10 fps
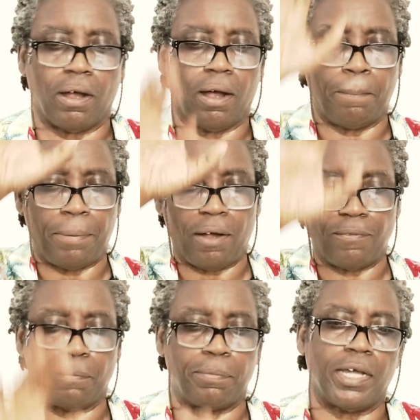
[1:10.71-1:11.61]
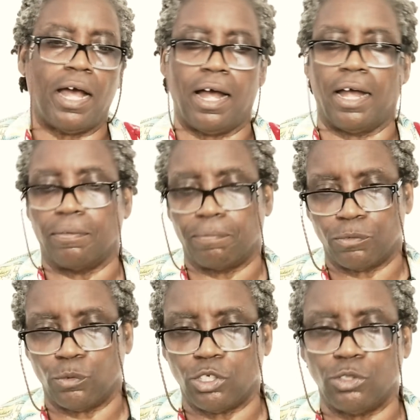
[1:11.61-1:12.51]
above and beyond.
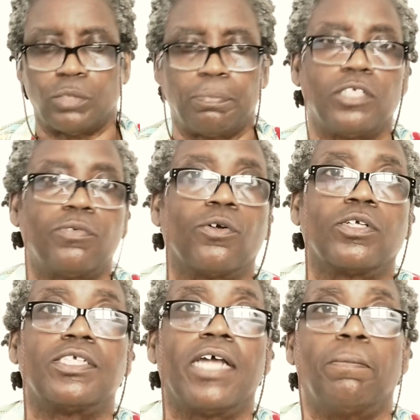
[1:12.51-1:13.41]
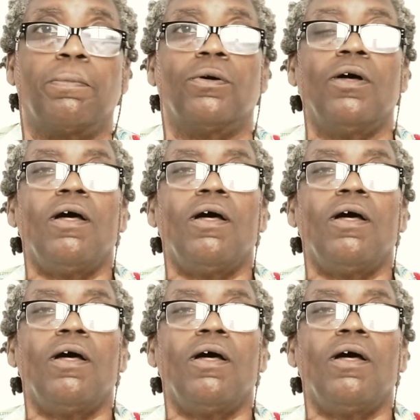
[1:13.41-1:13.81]
We'll use speech, for example.